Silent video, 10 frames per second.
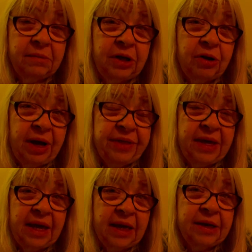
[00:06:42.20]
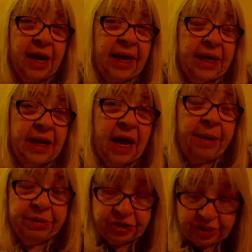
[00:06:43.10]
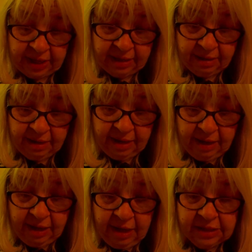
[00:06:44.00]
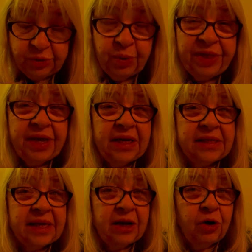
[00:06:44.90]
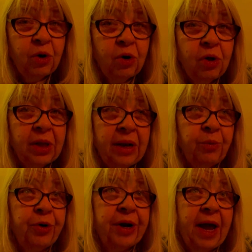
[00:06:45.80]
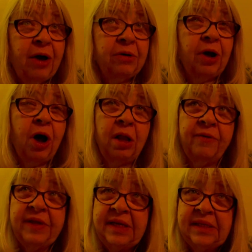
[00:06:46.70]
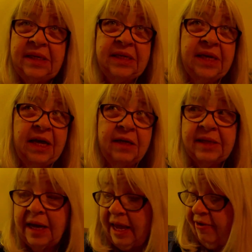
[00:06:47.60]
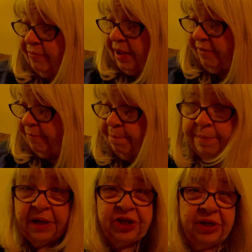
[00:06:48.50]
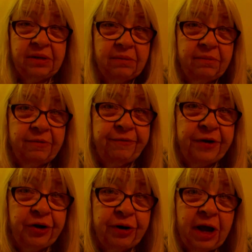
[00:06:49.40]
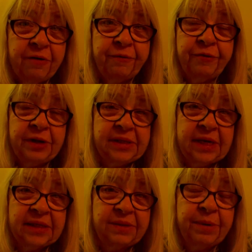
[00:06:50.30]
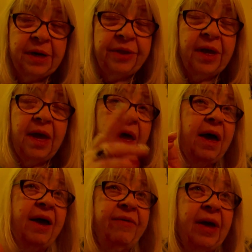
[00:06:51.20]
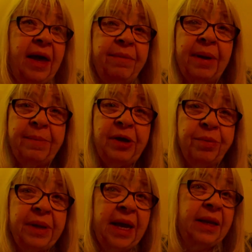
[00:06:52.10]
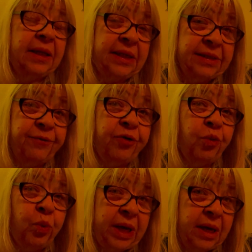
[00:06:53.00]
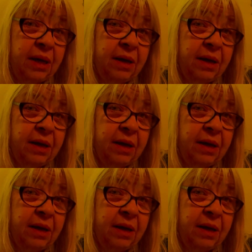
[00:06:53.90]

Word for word: you know I think I can I can accomplish that. It's one thing to set a goal and work out all of these details. Like I have my budget figured out for this next month. I've got my meal plan at least for the week